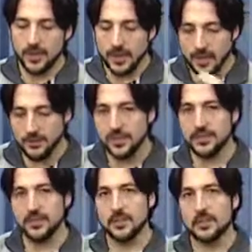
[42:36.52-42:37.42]

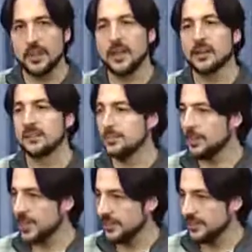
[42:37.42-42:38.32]
everything that has a
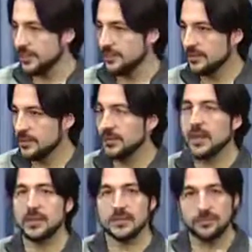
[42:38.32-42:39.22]
body, that
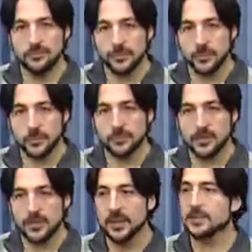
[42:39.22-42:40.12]
has a form,
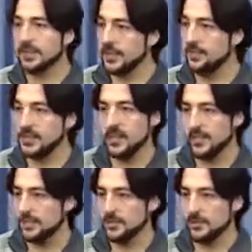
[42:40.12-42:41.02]
has a
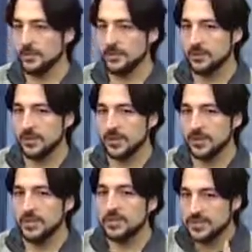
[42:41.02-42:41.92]
limitation
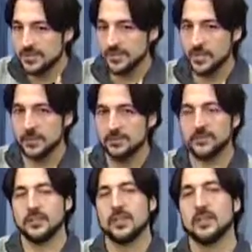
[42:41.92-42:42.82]
in
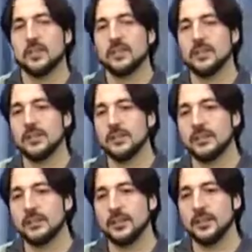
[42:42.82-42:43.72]
itself.
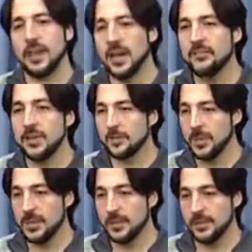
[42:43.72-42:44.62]
Having a
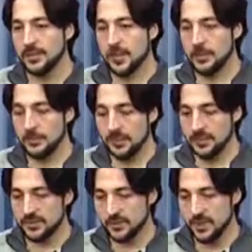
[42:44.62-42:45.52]
body
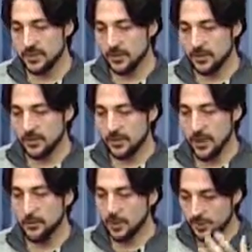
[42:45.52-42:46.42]
means that,
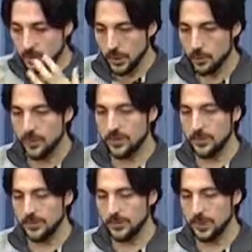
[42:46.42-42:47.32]
and when you are
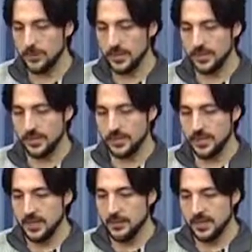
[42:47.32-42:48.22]
working through the body,
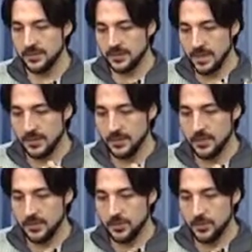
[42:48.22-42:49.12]
means that
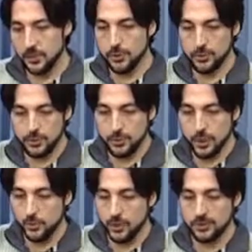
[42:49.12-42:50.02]
you
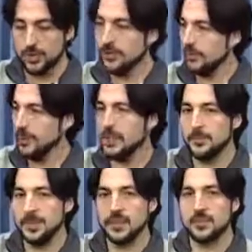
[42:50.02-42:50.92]
are working through the
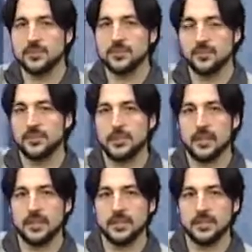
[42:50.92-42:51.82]
limitations of the
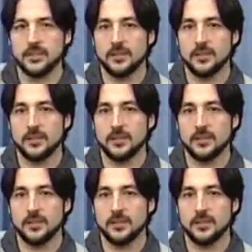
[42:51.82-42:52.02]
body.